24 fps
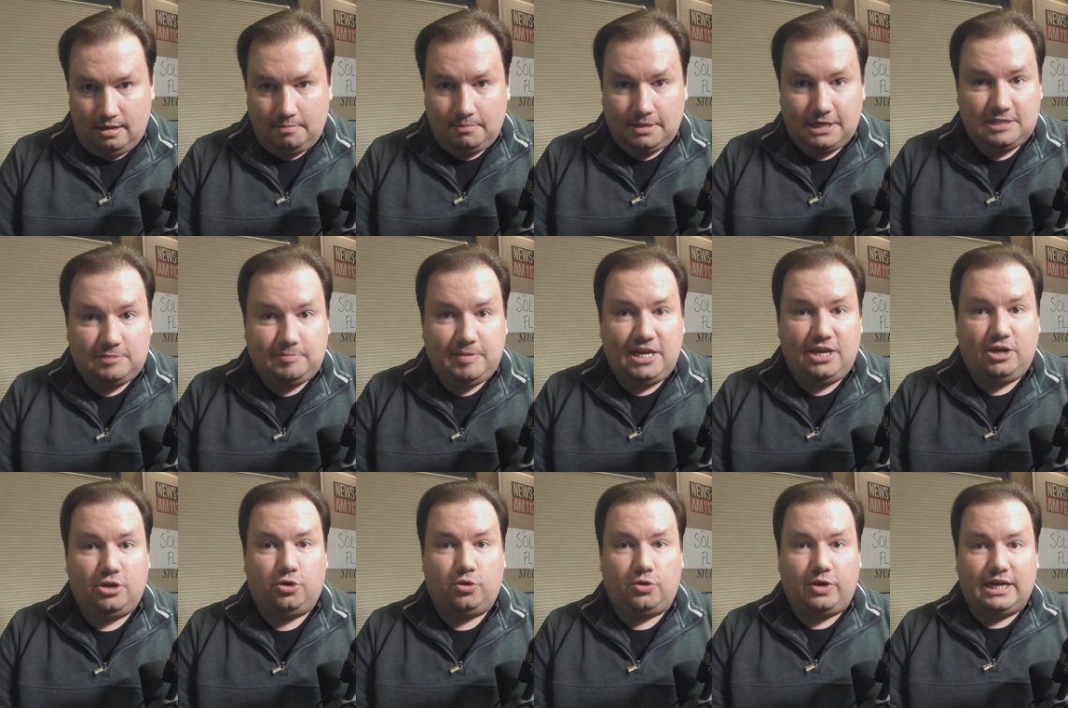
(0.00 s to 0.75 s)
but is
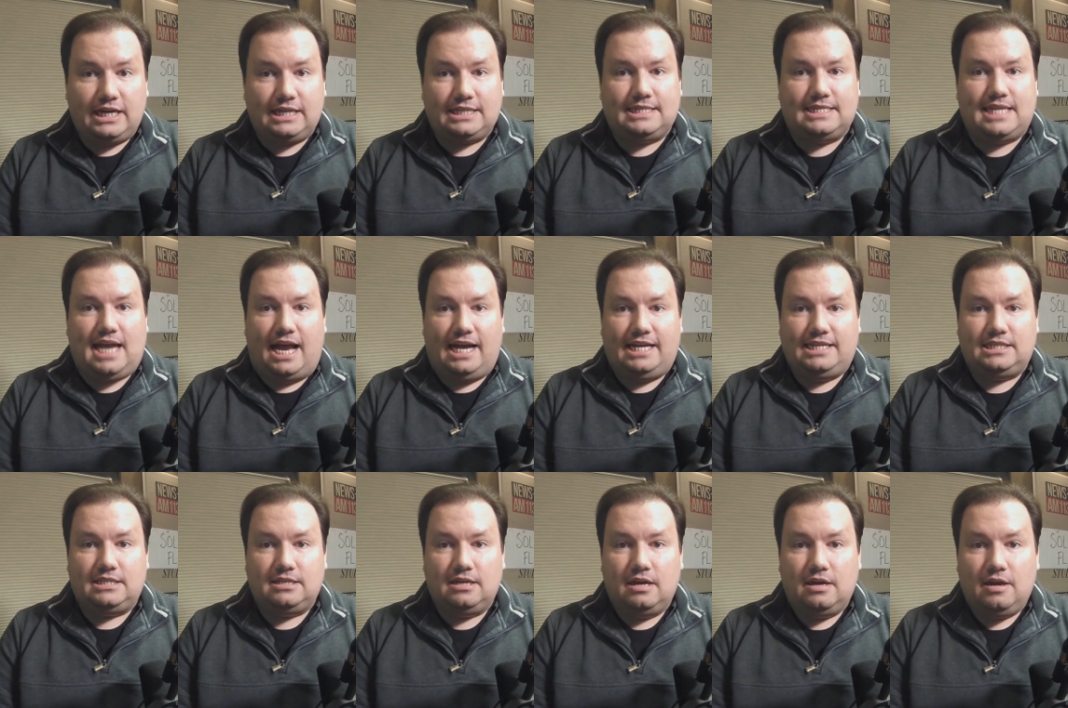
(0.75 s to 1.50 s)
being
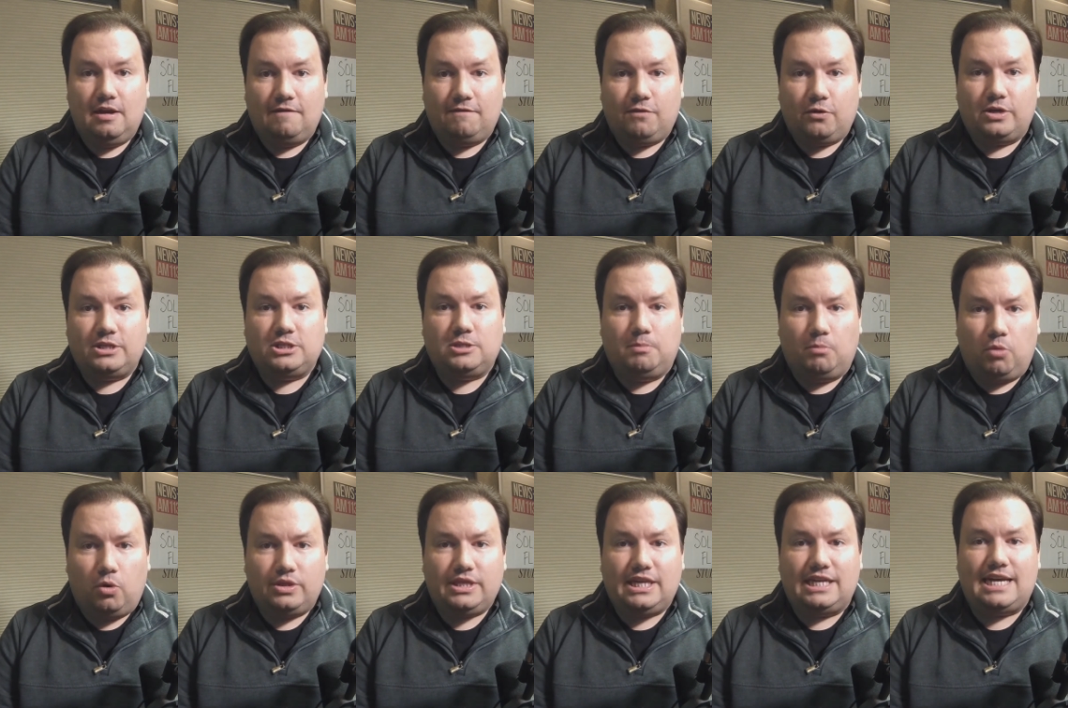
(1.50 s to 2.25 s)
criticized for its
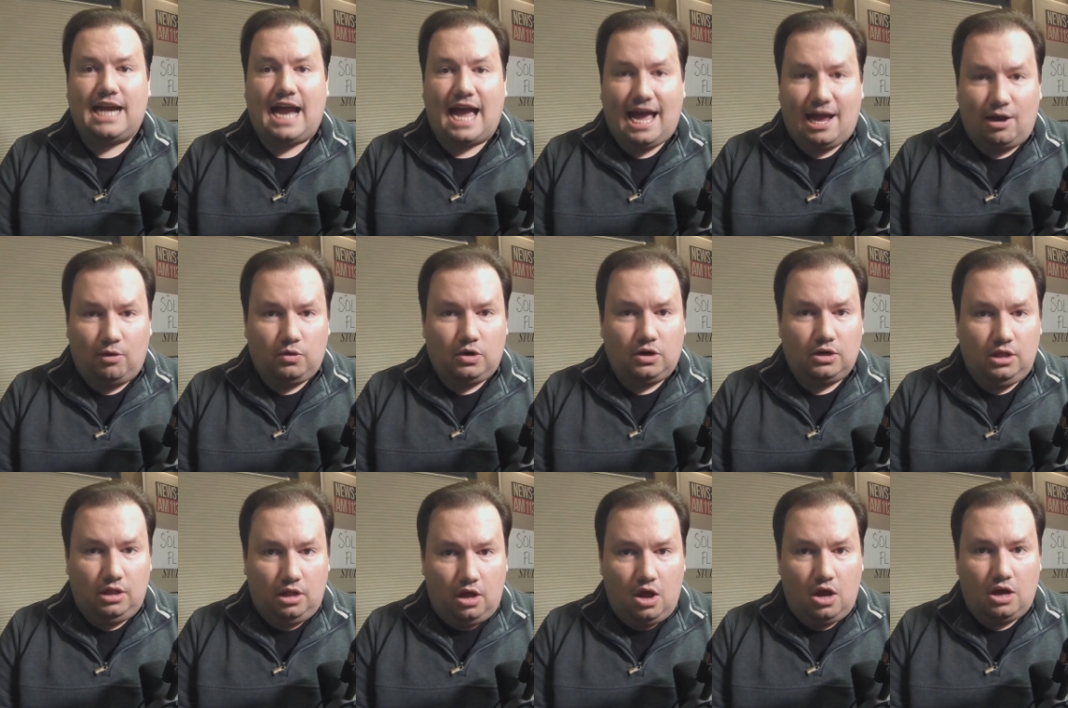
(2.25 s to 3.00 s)
more than
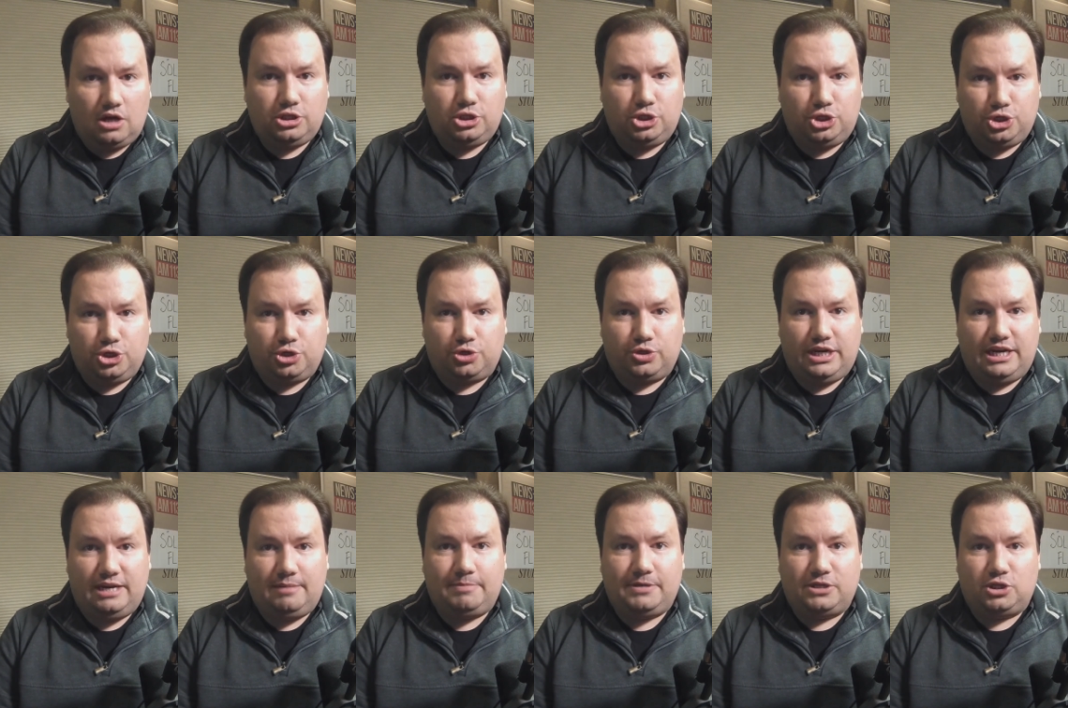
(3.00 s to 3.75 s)
hour long
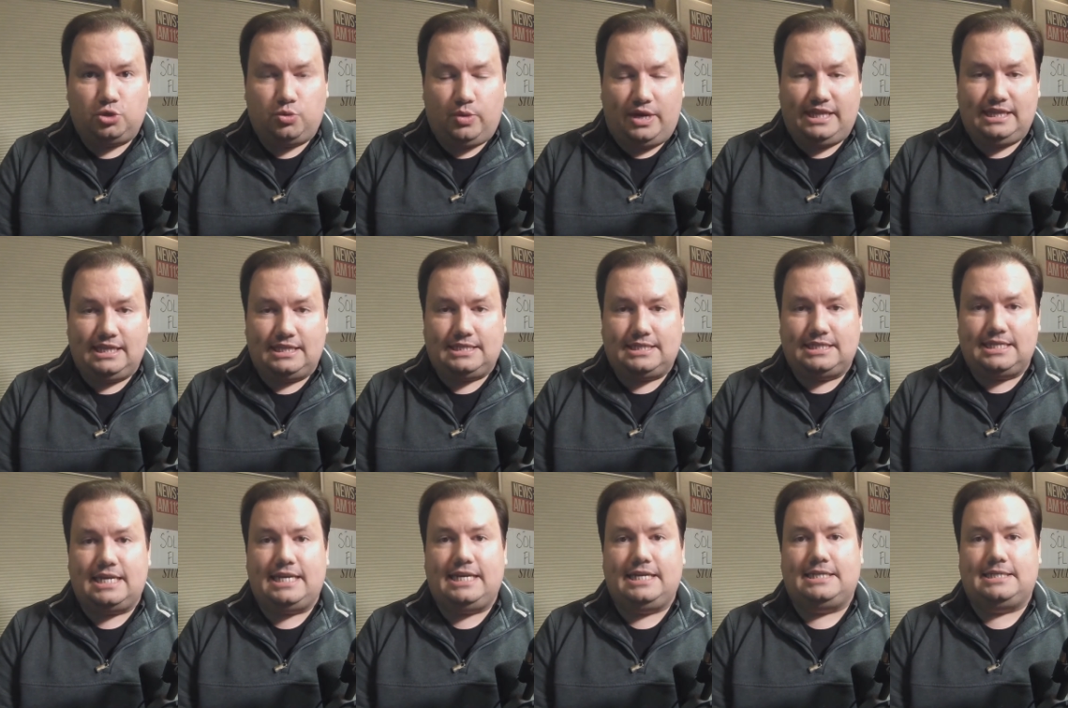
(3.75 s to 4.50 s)
journey between the
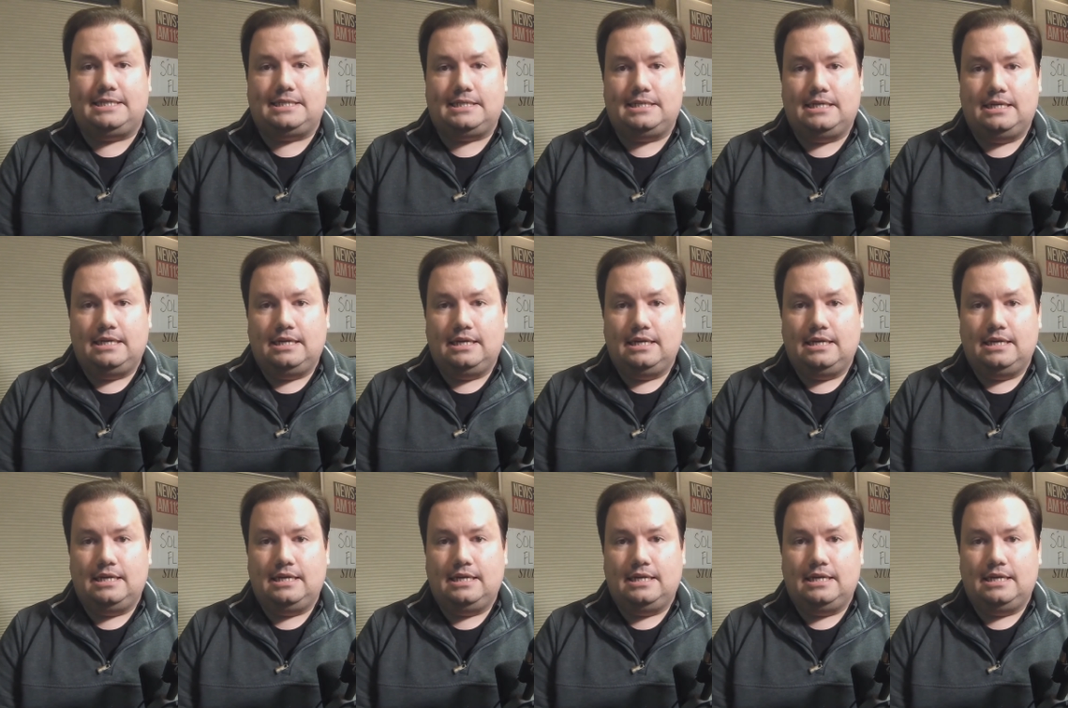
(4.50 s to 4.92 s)
cities.